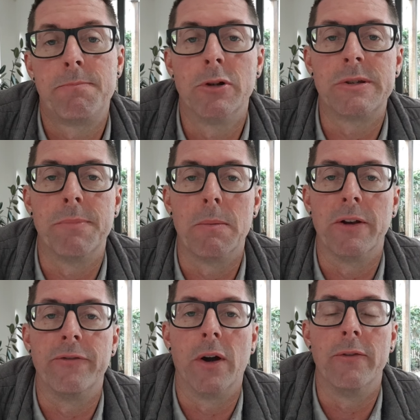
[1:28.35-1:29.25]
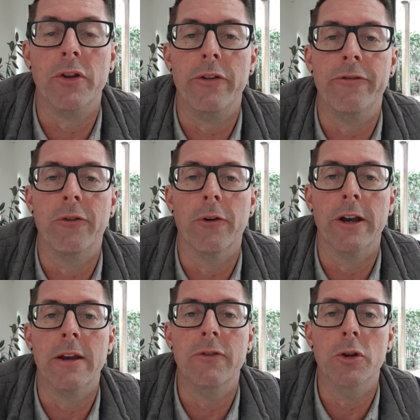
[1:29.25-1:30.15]
put some people in front of you for an
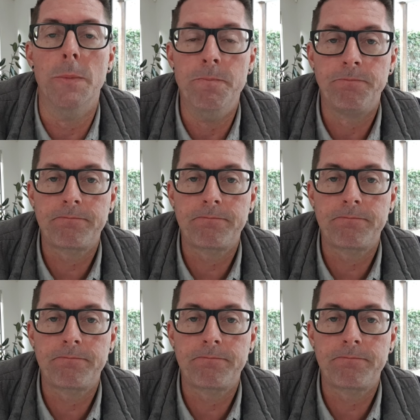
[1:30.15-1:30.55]
interview.